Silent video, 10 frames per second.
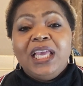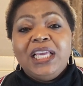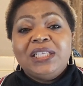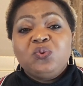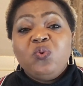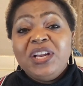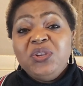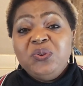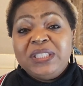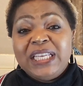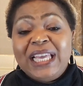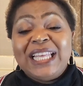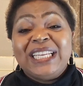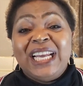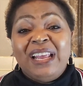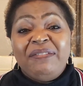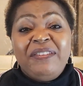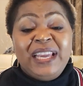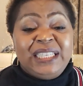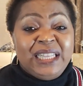It's what you say that can
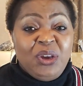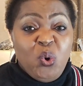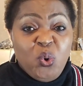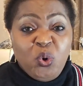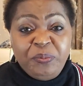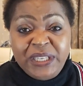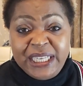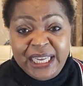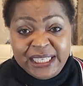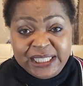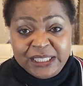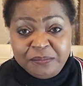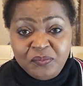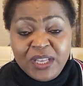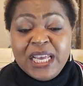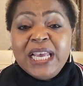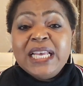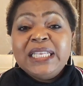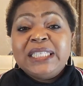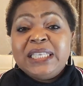affect the whole communication.
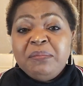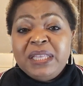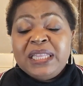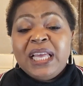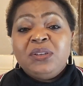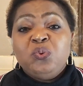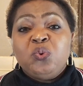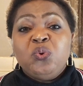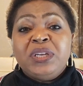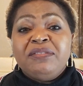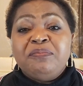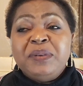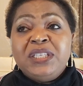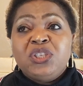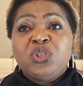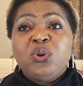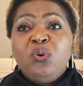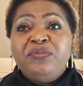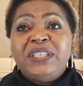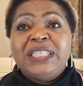Something that could have been
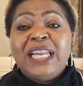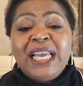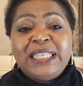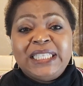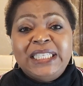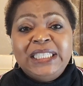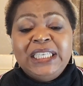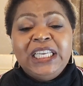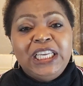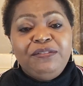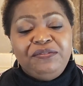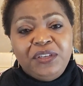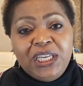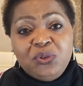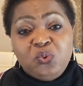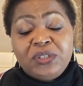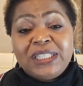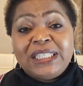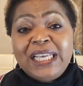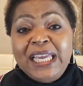solved nicely if it was
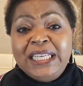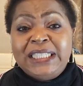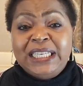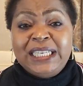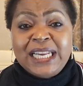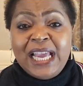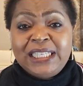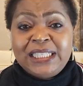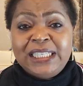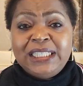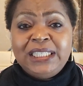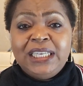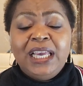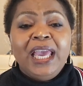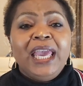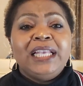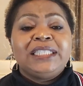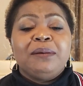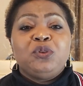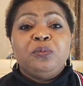said nicely ends
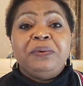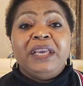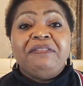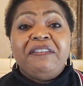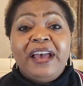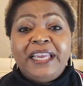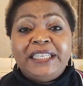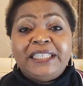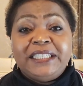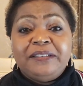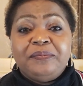up to be a fight.